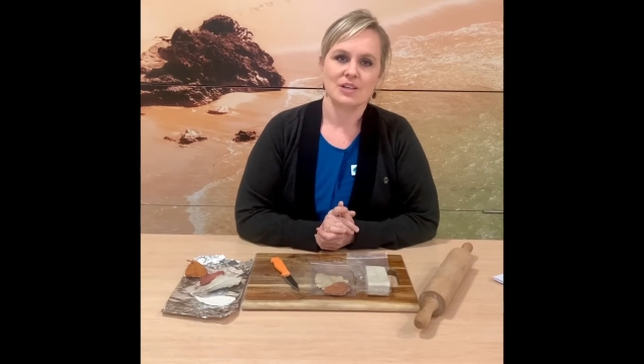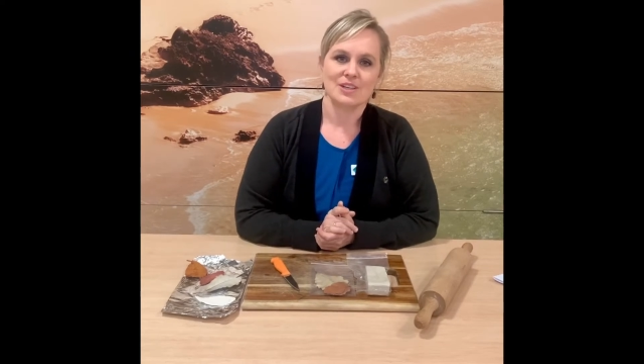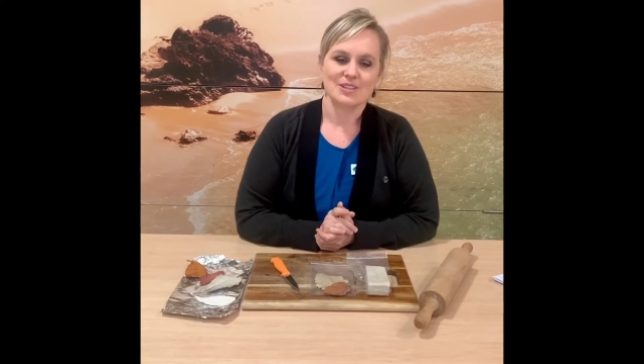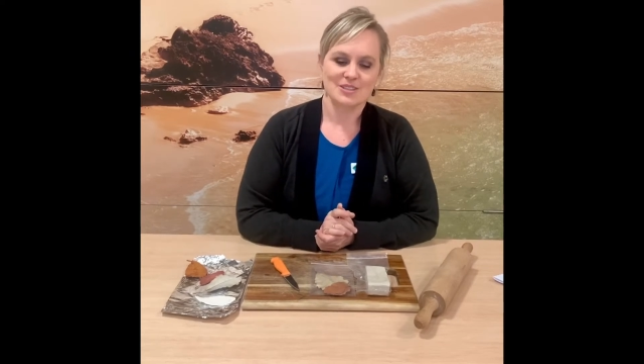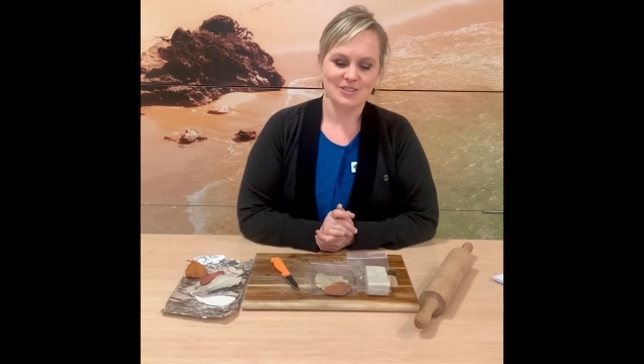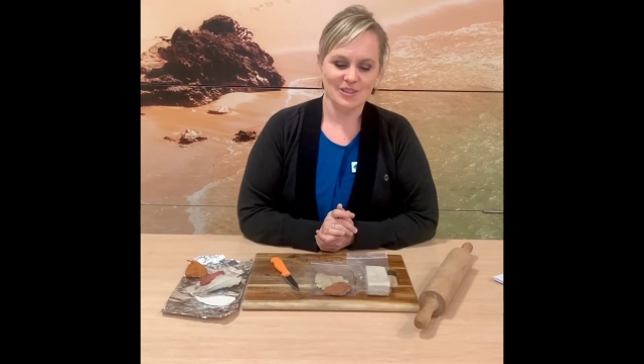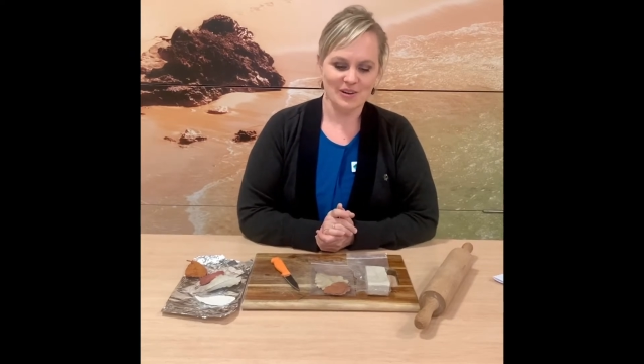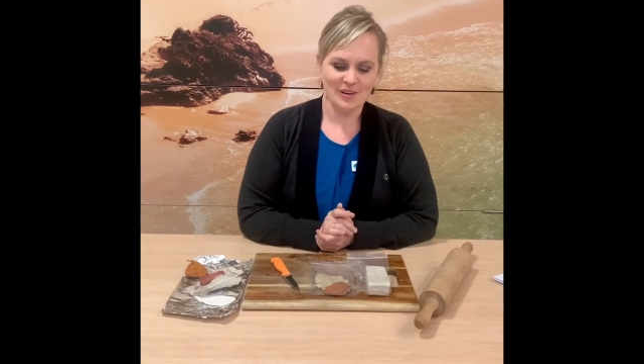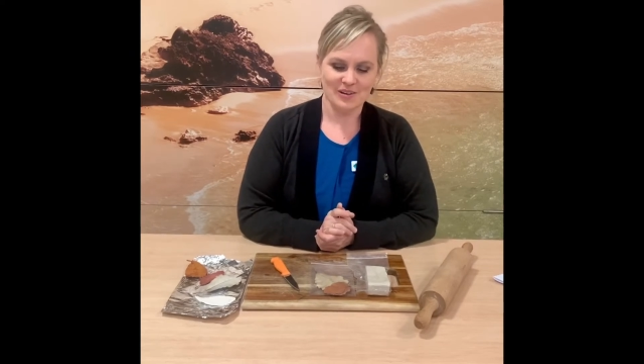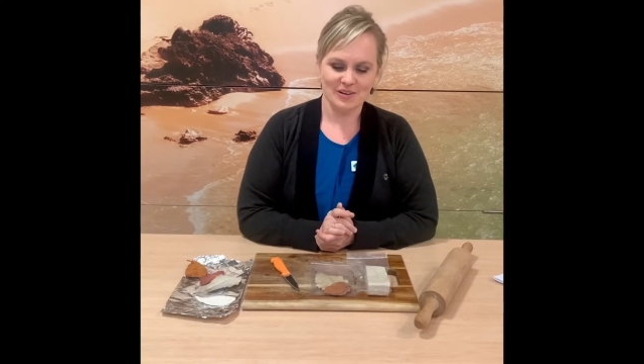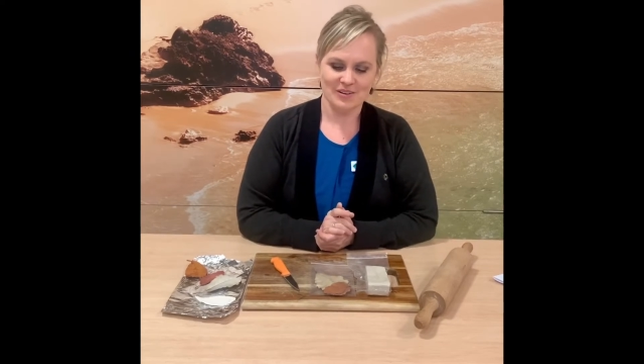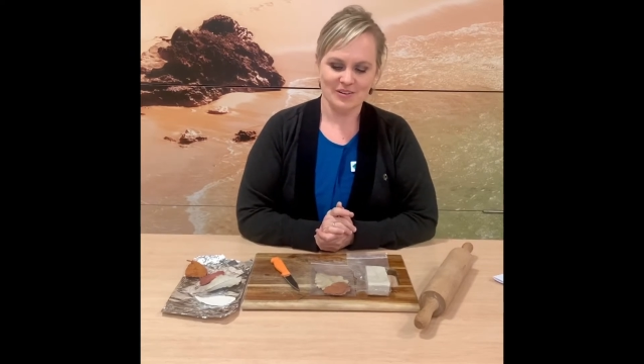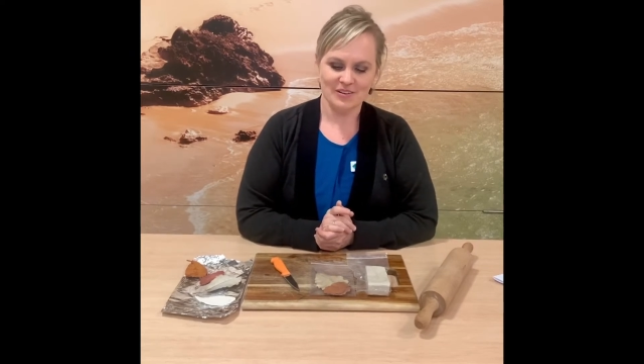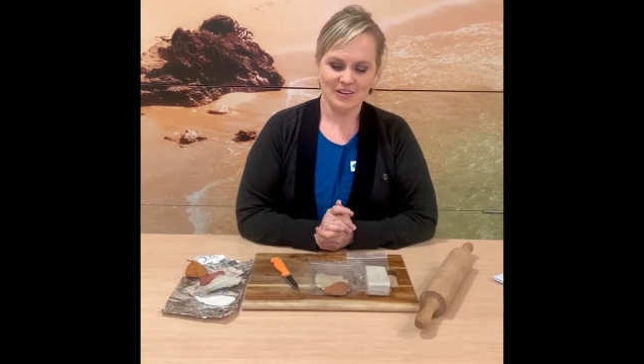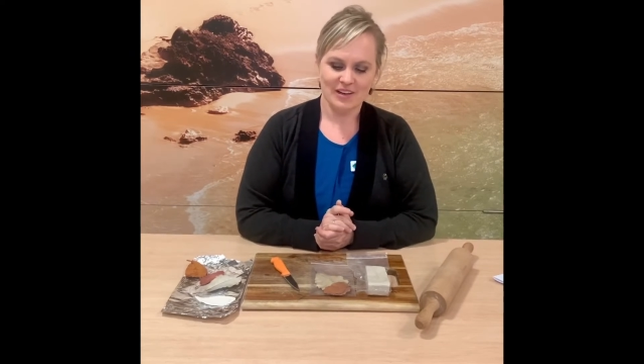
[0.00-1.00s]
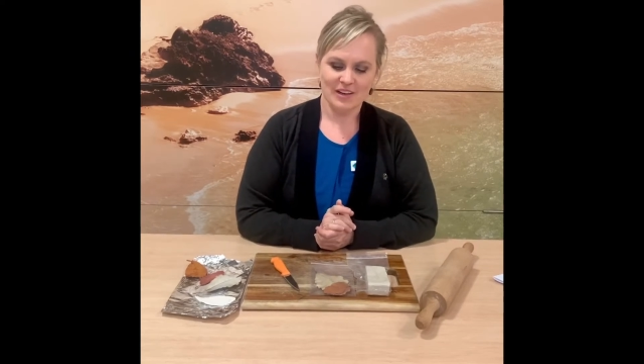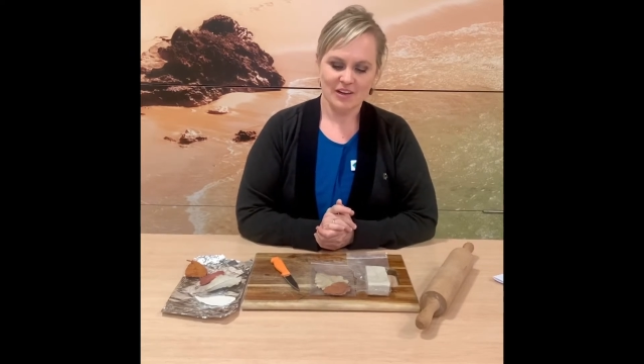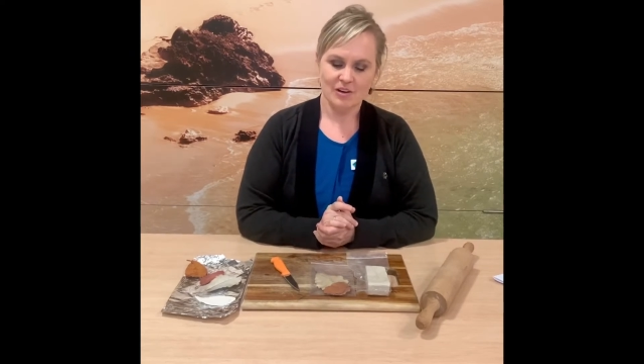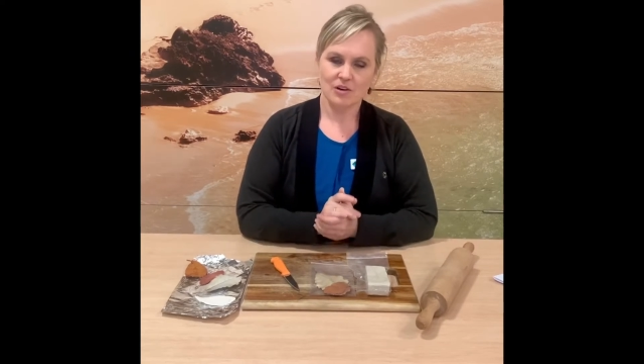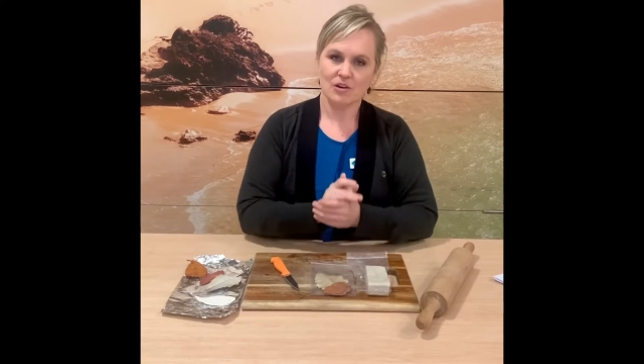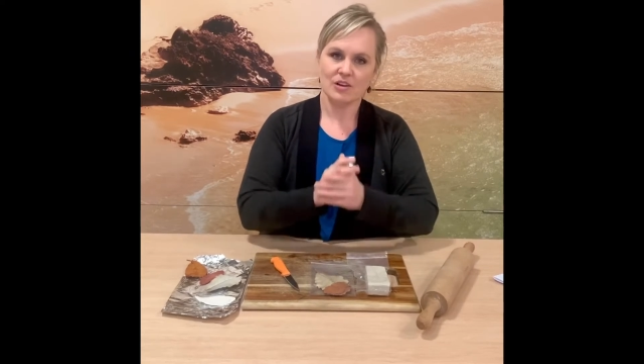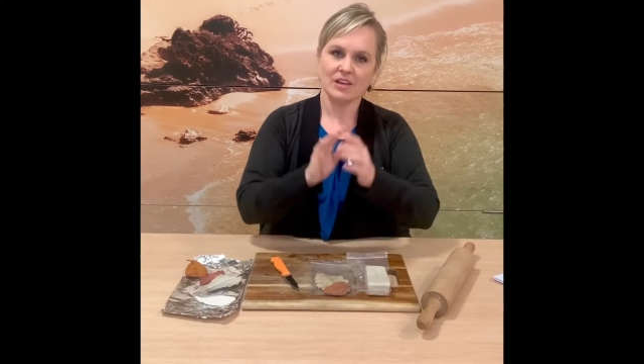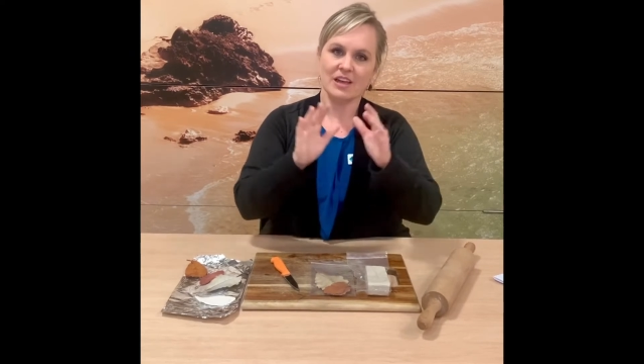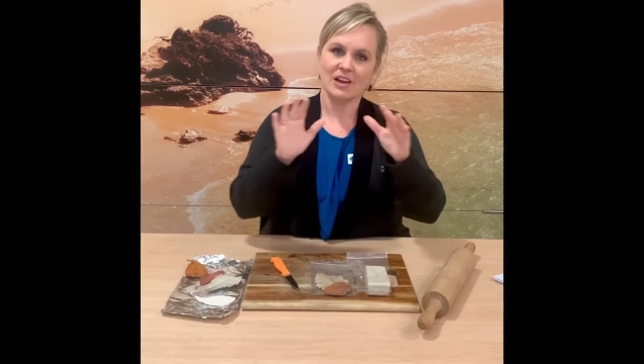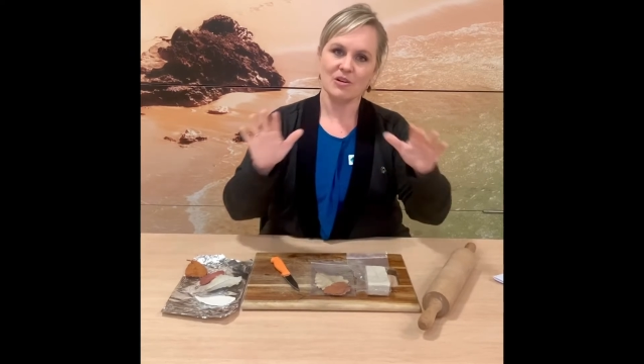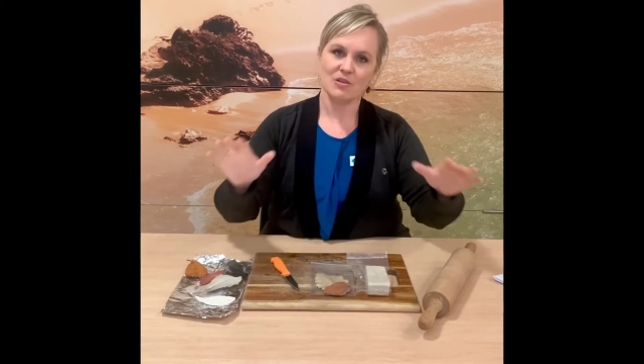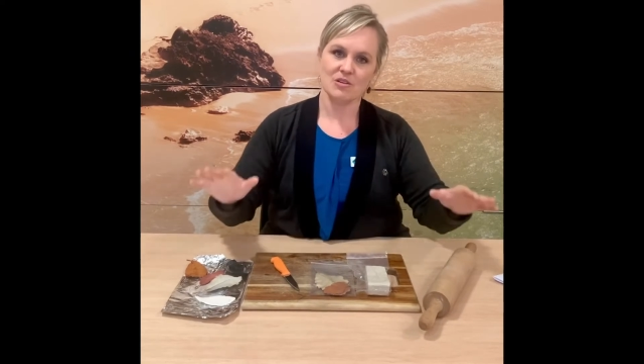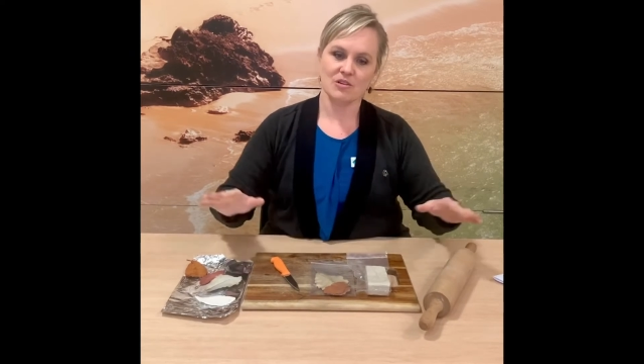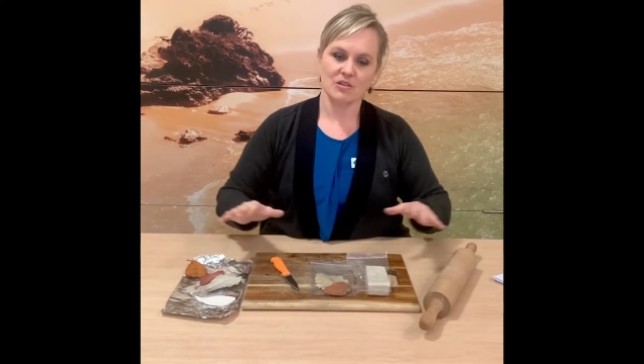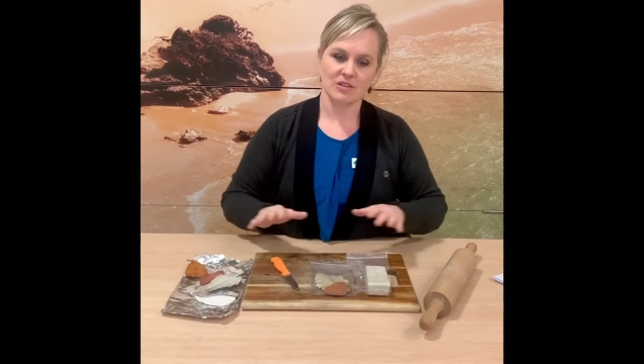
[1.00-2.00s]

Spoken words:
So get all your